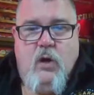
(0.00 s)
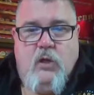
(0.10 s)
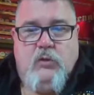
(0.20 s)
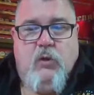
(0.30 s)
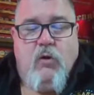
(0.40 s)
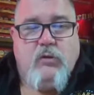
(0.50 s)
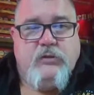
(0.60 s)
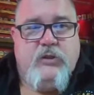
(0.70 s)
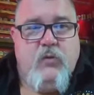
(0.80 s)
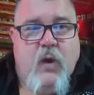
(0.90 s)
local
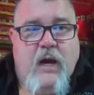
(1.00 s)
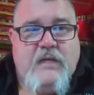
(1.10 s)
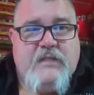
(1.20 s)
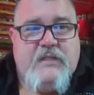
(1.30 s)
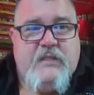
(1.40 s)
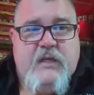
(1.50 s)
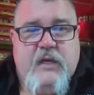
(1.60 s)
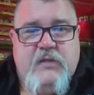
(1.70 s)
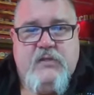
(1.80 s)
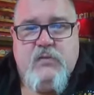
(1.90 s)
to us
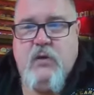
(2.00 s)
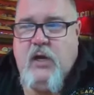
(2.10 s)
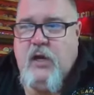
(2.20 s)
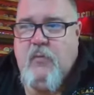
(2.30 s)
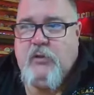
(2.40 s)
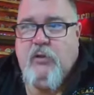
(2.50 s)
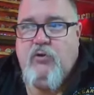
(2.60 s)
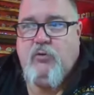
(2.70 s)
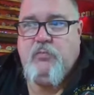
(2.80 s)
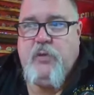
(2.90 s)
is um, a
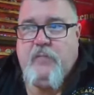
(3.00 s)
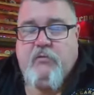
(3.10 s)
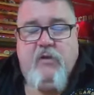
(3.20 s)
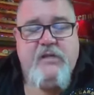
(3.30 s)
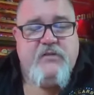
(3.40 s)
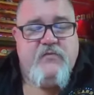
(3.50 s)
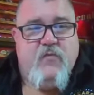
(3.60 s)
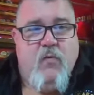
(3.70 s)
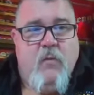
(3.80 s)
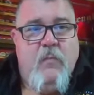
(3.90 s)
local public relations
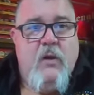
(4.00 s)
firm